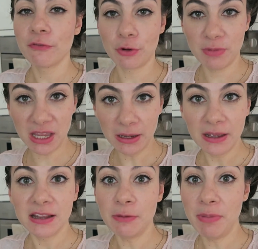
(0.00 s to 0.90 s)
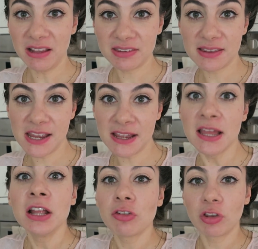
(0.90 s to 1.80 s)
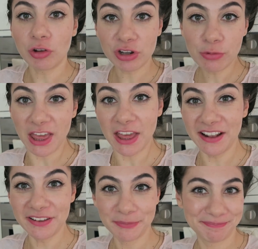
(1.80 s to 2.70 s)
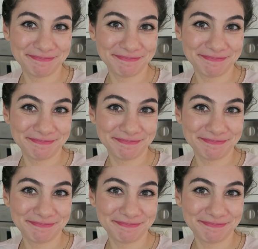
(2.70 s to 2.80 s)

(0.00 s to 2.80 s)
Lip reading: For me, the best thing to start the weekend,